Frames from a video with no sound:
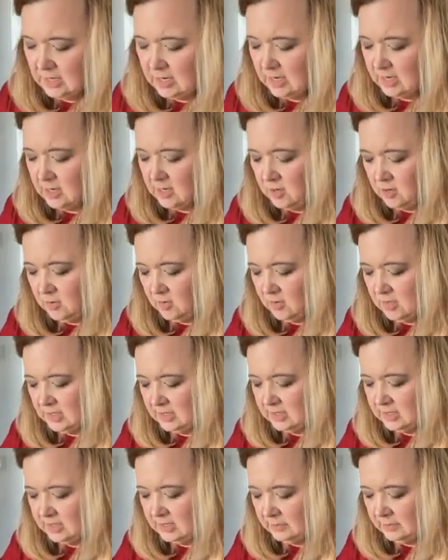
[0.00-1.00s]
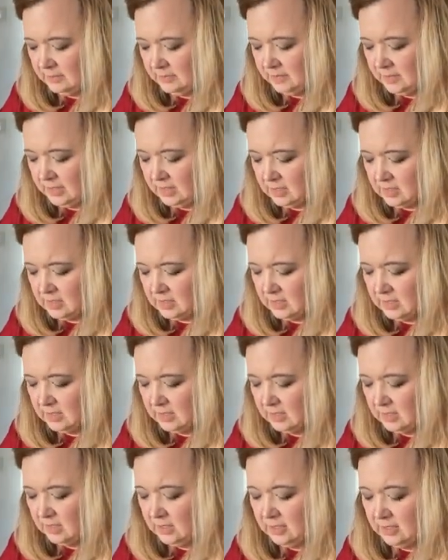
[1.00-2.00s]
and I know that some of
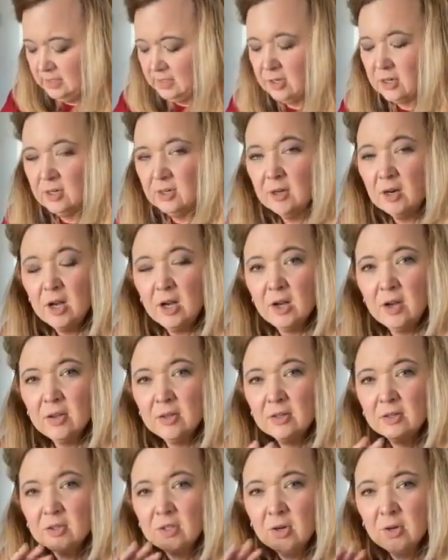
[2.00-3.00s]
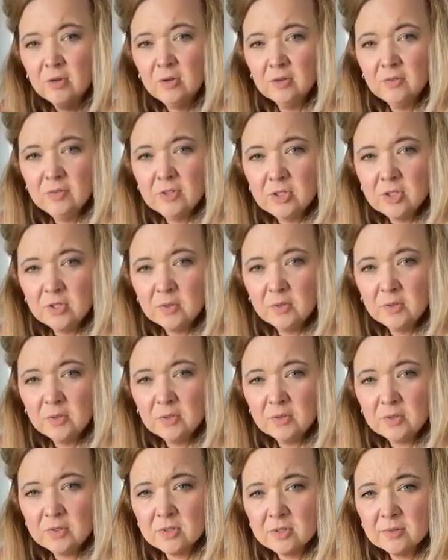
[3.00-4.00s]
us are total
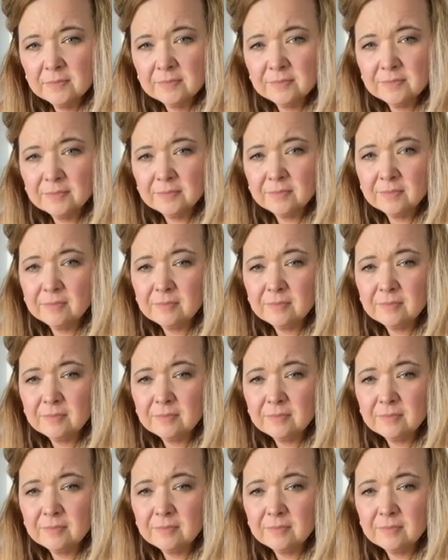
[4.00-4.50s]
visuals